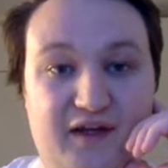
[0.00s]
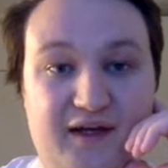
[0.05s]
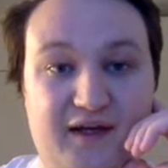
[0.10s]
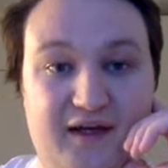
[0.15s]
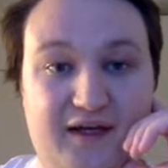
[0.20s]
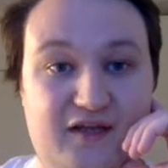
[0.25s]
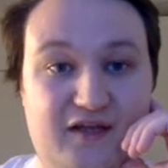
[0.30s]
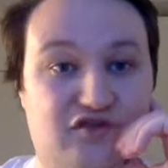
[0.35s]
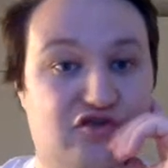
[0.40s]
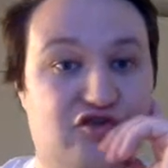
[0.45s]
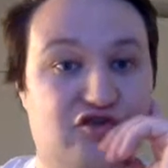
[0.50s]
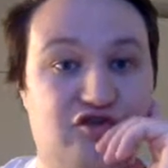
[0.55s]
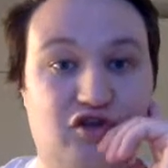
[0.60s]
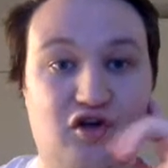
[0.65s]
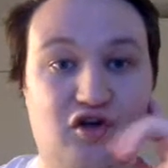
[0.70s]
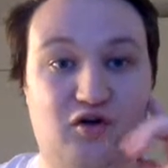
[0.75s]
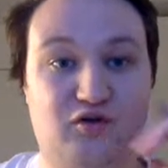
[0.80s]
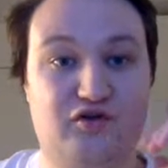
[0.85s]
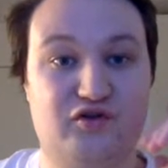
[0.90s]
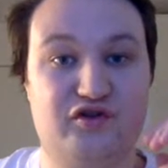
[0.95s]
is
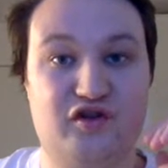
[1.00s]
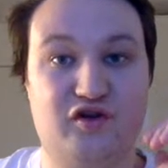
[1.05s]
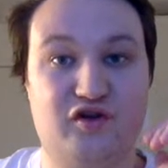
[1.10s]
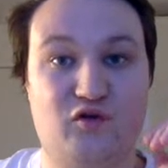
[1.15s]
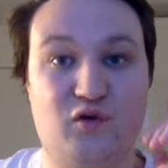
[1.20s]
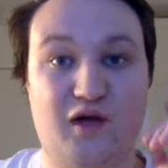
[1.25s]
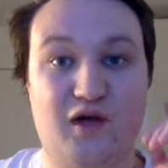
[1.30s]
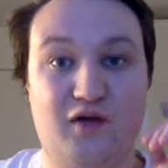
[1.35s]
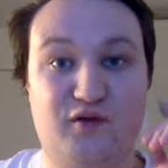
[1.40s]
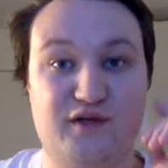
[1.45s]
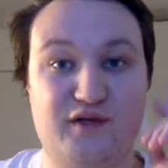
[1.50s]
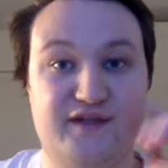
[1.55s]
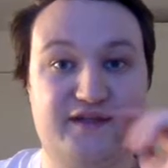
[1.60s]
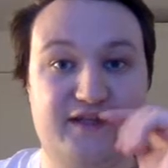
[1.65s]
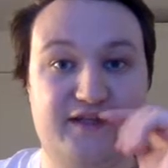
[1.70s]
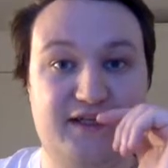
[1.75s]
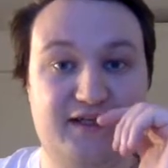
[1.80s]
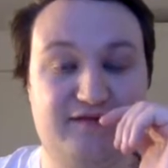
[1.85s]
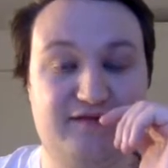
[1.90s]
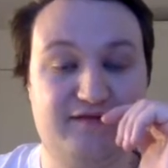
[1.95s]
so well
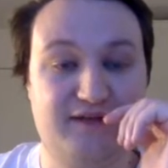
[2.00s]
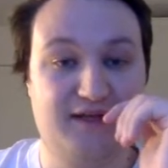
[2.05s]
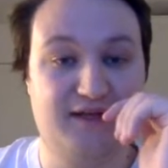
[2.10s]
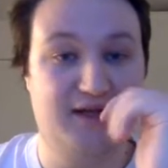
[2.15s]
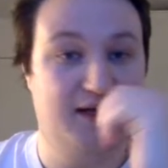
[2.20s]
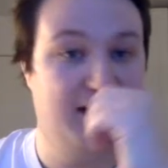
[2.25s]
received.